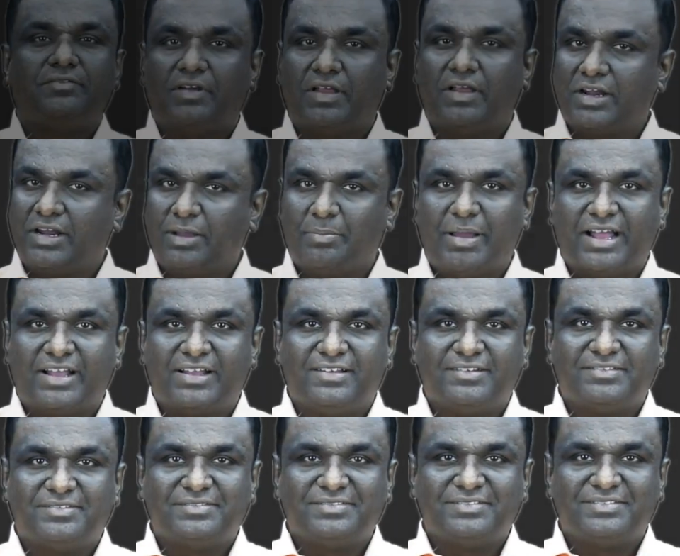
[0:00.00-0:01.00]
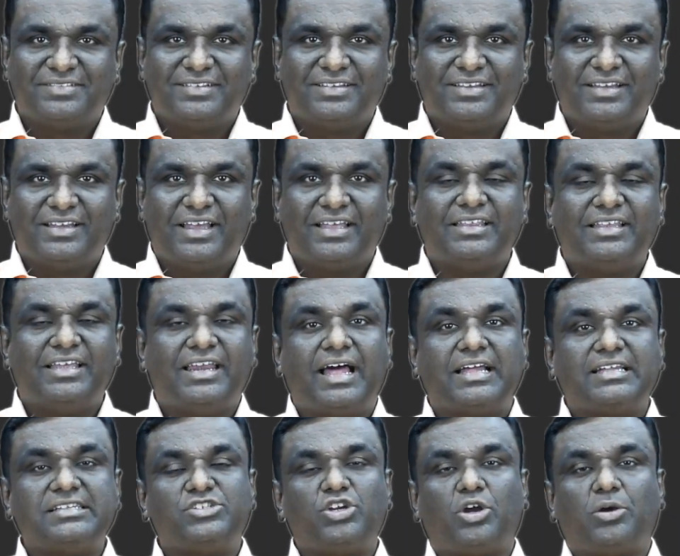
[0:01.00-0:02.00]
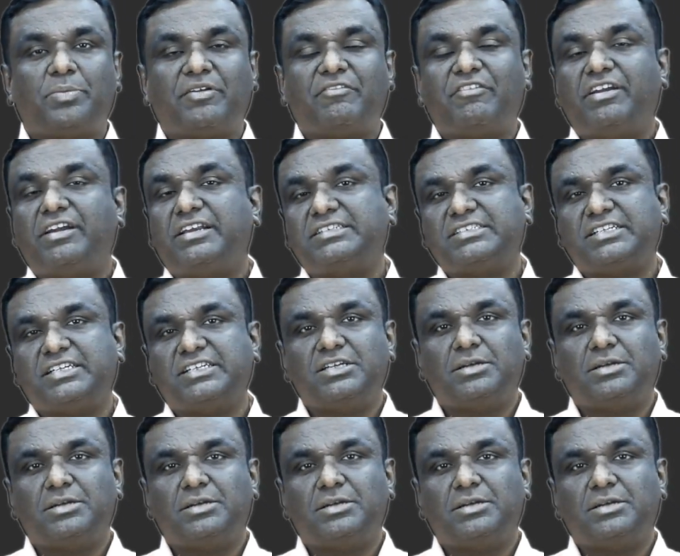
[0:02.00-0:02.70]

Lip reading: Welcome back. In the last topic we discussed